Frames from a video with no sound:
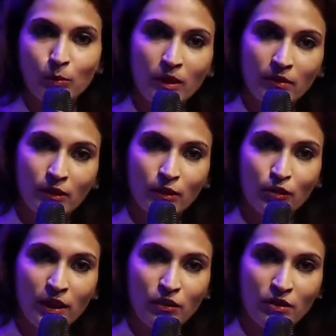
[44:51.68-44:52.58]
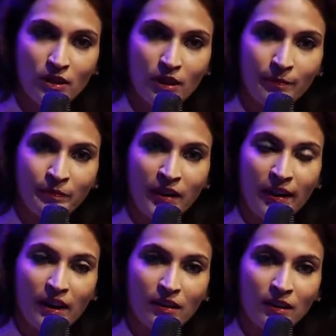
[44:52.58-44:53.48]
whatever you're trying to say,
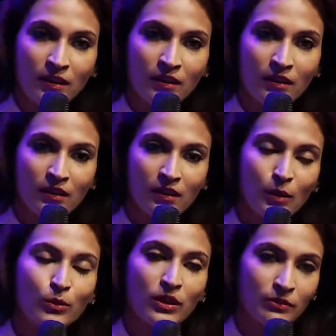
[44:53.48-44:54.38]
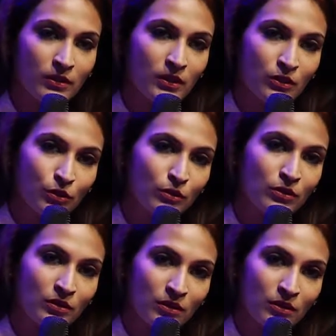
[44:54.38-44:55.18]
I think uh, I would definitely choose